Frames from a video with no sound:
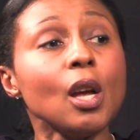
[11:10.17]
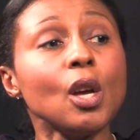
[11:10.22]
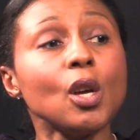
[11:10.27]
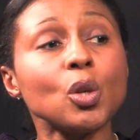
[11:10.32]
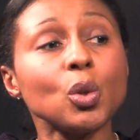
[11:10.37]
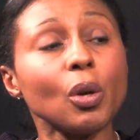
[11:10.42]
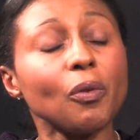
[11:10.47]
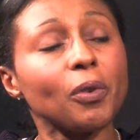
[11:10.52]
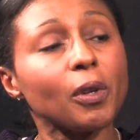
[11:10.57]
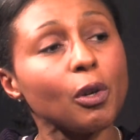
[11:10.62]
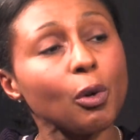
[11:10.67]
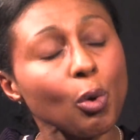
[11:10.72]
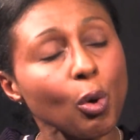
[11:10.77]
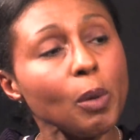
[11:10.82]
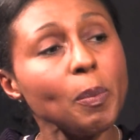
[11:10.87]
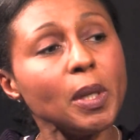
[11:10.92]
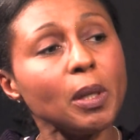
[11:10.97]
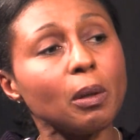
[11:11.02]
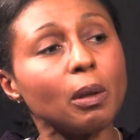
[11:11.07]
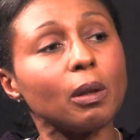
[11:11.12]
So if a
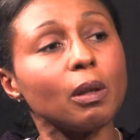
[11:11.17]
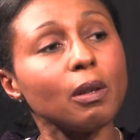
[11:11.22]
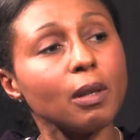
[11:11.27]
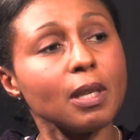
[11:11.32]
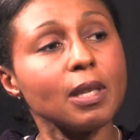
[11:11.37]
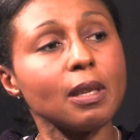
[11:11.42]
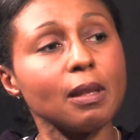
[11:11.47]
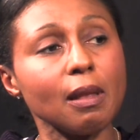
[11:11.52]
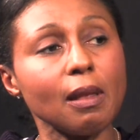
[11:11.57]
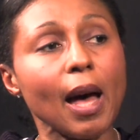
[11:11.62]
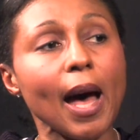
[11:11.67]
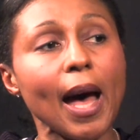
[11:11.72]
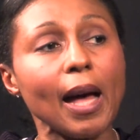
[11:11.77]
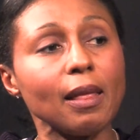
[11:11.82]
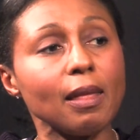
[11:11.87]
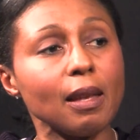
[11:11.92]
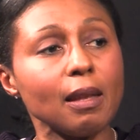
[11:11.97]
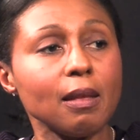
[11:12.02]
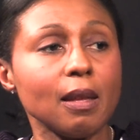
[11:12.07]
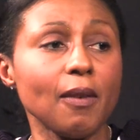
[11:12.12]
criminal looks at that,
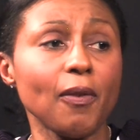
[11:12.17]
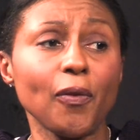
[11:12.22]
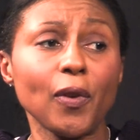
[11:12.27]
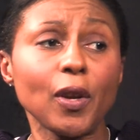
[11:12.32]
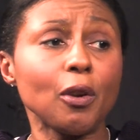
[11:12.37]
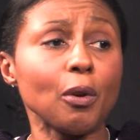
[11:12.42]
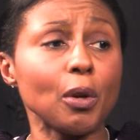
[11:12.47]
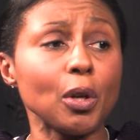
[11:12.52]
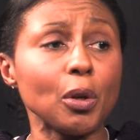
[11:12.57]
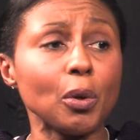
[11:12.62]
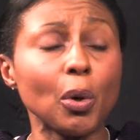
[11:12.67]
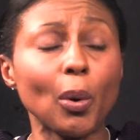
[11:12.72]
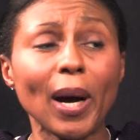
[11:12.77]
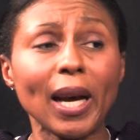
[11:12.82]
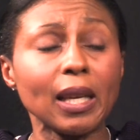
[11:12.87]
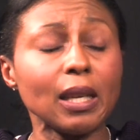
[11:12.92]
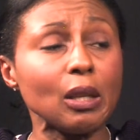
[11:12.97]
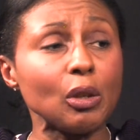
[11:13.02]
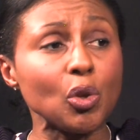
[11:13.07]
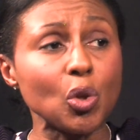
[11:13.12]
then they figure, I
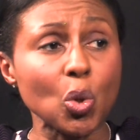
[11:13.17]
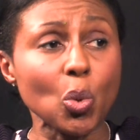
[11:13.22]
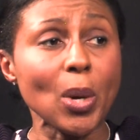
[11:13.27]
can do